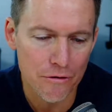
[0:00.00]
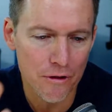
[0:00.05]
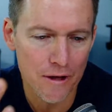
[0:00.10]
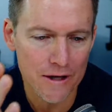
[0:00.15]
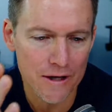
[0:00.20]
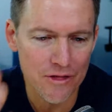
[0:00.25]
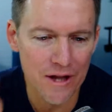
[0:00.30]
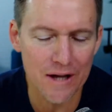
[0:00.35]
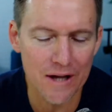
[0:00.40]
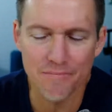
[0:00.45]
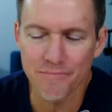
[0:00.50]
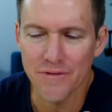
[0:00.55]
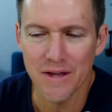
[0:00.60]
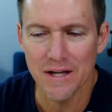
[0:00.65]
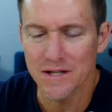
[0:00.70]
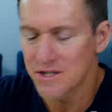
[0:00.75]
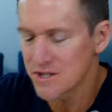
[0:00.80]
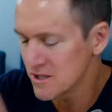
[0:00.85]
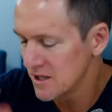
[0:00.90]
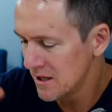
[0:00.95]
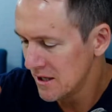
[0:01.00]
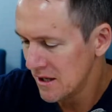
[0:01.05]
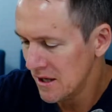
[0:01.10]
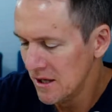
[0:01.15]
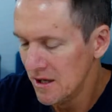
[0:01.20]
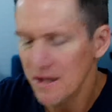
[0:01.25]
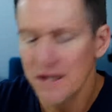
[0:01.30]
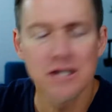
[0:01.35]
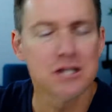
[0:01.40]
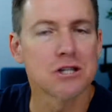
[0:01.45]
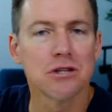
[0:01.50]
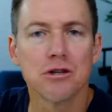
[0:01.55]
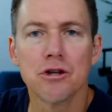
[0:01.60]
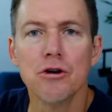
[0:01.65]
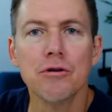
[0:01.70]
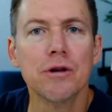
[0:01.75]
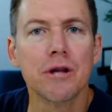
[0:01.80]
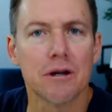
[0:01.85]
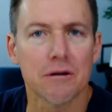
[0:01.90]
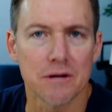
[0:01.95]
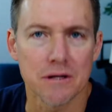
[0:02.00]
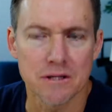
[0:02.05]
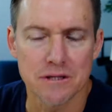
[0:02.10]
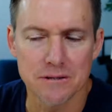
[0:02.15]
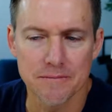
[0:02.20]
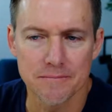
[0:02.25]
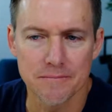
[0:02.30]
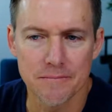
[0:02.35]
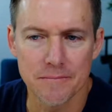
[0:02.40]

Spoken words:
Like it's ludicrous.